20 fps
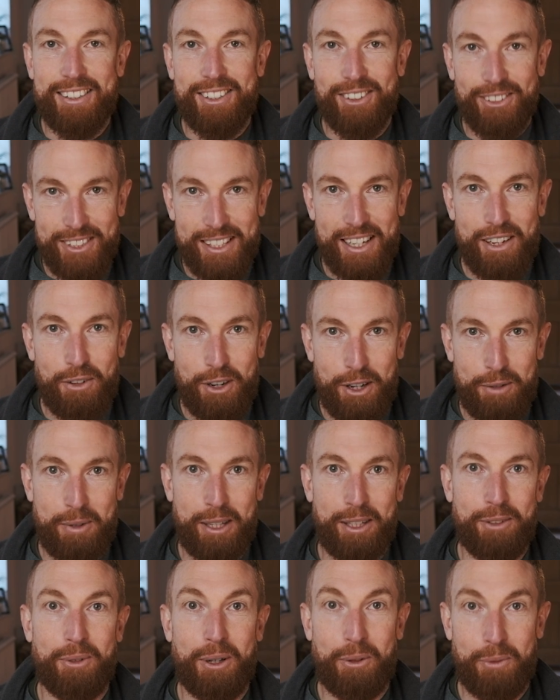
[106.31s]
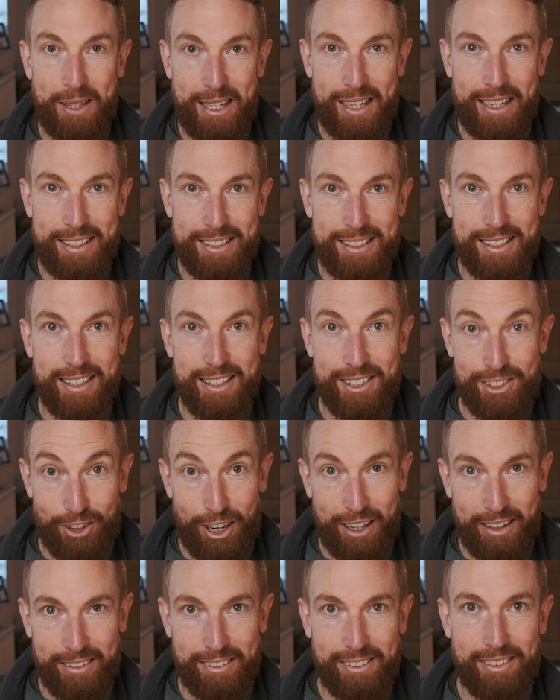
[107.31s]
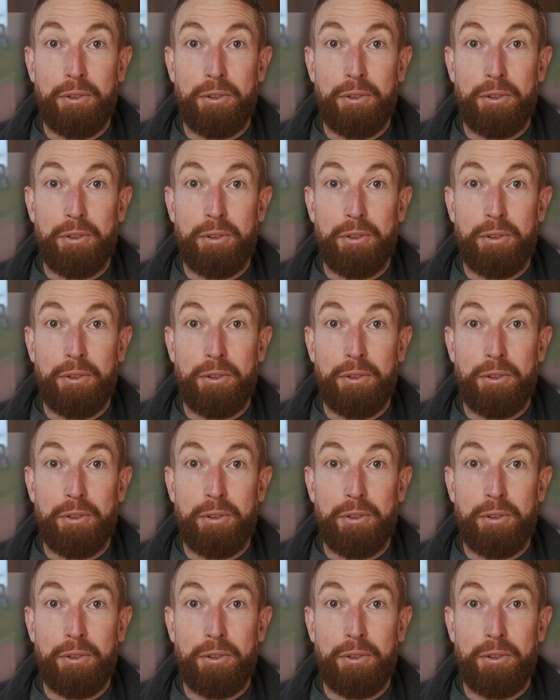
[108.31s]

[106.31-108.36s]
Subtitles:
you'll see what I mean when we get into the strength.